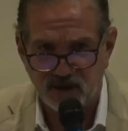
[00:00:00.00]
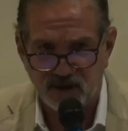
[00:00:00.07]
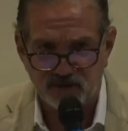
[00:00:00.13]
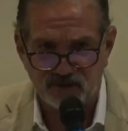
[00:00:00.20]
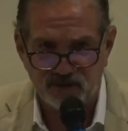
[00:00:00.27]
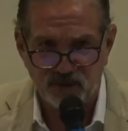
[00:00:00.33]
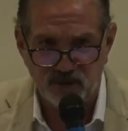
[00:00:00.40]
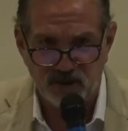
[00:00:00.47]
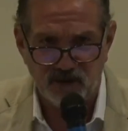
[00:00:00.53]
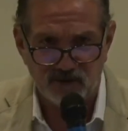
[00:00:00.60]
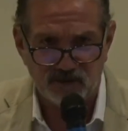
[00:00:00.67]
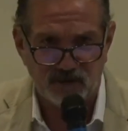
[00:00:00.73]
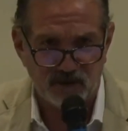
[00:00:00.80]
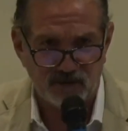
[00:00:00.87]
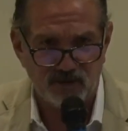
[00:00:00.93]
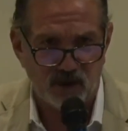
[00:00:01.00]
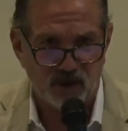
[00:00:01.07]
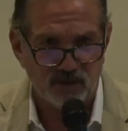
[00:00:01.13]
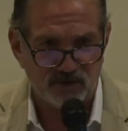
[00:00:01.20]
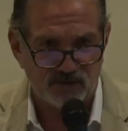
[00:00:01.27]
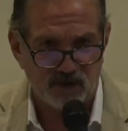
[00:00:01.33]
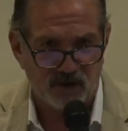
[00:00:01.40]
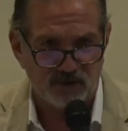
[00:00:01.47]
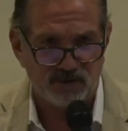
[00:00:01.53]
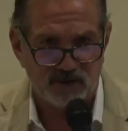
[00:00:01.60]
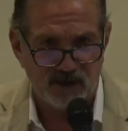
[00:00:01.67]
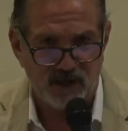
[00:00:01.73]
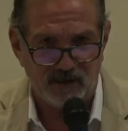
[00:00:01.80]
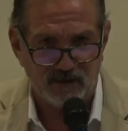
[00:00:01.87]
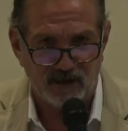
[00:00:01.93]
as soon as the dose starts
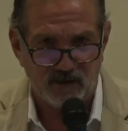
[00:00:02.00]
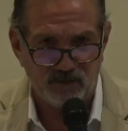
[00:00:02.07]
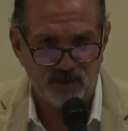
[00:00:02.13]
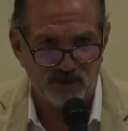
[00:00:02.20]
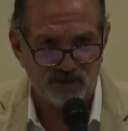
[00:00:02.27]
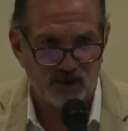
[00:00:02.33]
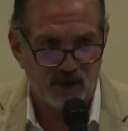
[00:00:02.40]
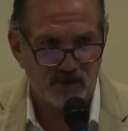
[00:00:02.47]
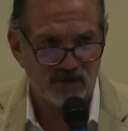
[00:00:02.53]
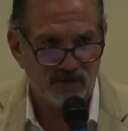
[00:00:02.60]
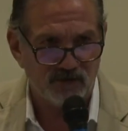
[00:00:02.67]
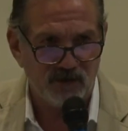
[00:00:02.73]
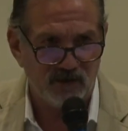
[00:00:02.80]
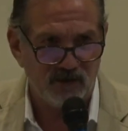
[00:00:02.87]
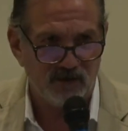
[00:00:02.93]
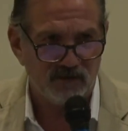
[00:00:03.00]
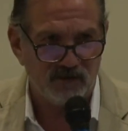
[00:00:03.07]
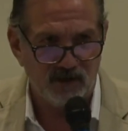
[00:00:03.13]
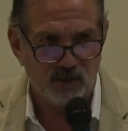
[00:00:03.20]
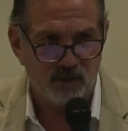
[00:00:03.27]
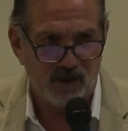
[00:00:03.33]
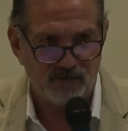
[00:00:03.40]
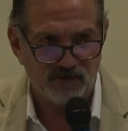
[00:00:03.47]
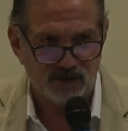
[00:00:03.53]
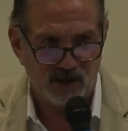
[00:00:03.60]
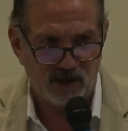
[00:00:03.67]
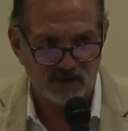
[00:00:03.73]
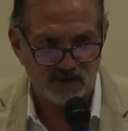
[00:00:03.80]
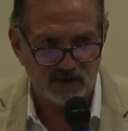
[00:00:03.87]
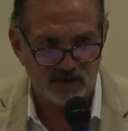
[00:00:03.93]
to hit them, you start to see these T-wave
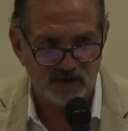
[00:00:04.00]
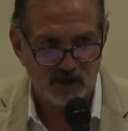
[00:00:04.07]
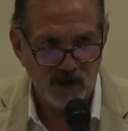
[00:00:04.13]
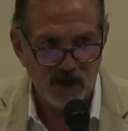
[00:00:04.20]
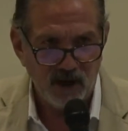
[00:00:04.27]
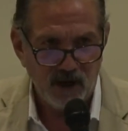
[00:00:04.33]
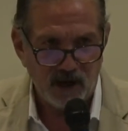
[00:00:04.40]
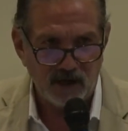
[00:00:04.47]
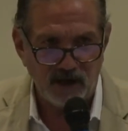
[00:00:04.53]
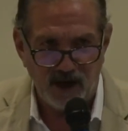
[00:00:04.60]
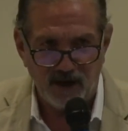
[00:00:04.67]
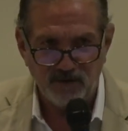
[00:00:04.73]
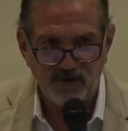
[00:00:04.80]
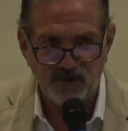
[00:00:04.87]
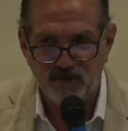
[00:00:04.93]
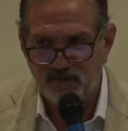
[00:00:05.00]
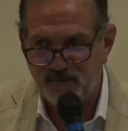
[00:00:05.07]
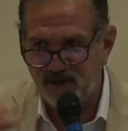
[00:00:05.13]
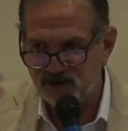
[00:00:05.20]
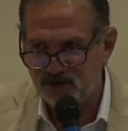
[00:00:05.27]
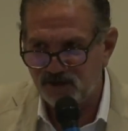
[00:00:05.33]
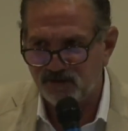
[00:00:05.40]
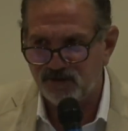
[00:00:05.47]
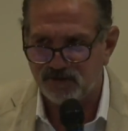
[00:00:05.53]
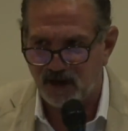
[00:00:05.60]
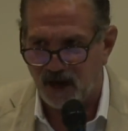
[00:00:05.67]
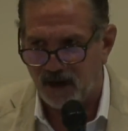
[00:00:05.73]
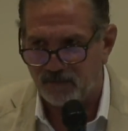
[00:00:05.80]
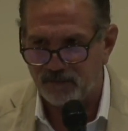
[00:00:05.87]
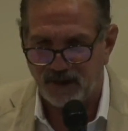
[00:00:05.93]
changes. And as the vision
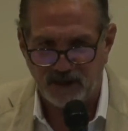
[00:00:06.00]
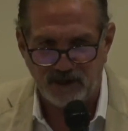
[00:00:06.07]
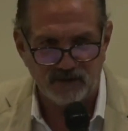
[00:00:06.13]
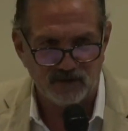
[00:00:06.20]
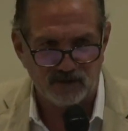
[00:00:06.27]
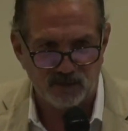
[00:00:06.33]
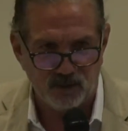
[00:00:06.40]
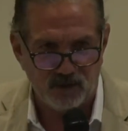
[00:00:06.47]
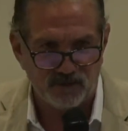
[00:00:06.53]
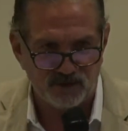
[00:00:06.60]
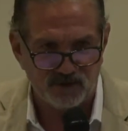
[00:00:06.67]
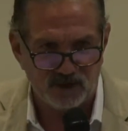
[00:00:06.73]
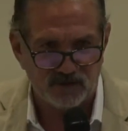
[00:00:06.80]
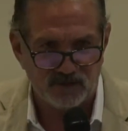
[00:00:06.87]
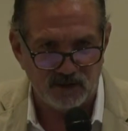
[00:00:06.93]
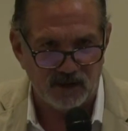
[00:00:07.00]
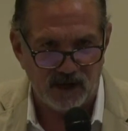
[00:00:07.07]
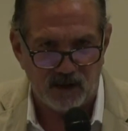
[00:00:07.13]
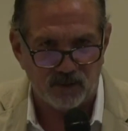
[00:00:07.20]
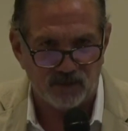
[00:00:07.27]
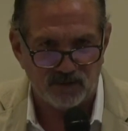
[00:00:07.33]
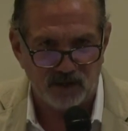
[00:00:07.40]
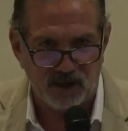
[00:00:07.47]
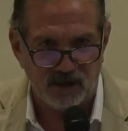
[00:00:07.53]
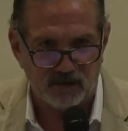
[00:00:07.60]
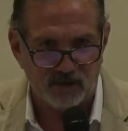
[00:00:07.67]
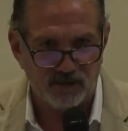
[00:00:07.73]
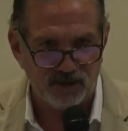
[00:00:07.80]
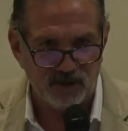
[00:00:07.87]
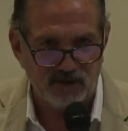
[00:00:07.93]
stops, 8 to 12, 16 hours
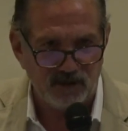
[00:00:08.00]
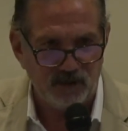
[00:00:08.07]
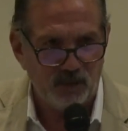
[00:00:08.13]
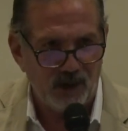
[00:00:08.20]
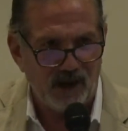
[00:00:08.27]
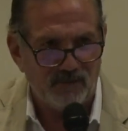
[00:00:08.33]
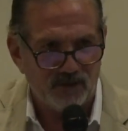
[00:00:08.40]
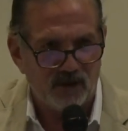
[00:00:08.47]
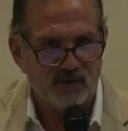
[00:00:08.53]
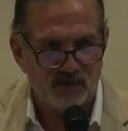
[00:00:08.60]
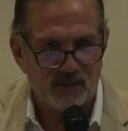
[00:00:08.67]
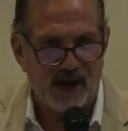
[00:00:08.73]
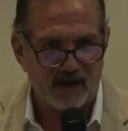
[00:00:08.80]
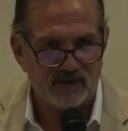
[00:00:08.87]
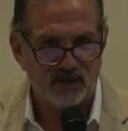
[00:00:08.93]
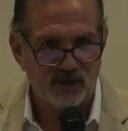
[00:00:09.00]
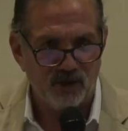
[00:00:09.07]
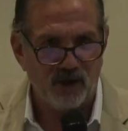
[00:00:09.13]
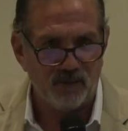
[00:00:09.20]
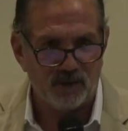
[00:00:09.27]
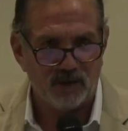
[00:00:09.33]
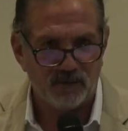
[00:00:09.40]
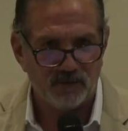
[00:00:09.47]
later, the T-wave goes back to normal.